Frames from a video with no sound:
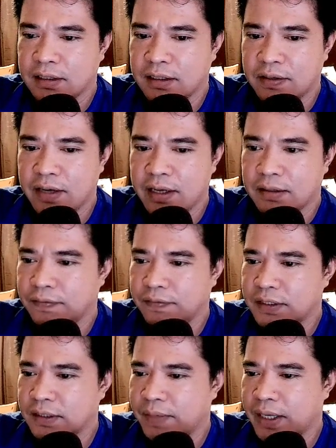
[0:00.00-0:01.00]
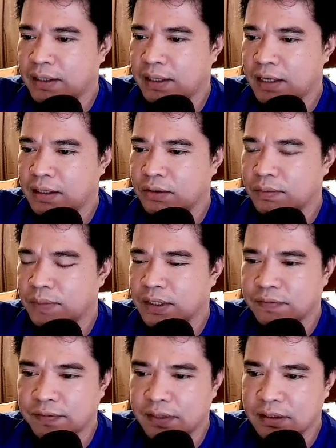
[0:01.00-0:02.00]
rate of this Amat, 82 plus
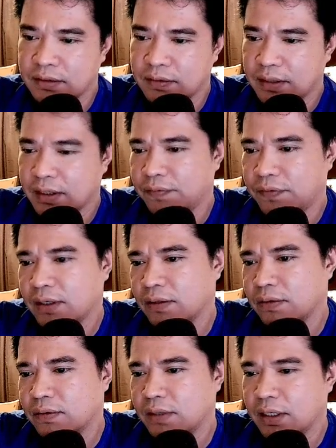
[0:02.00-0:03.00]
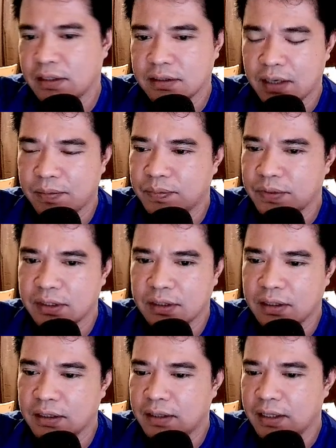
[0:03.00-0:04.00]
5, this is already freaking good. 87% crit rate.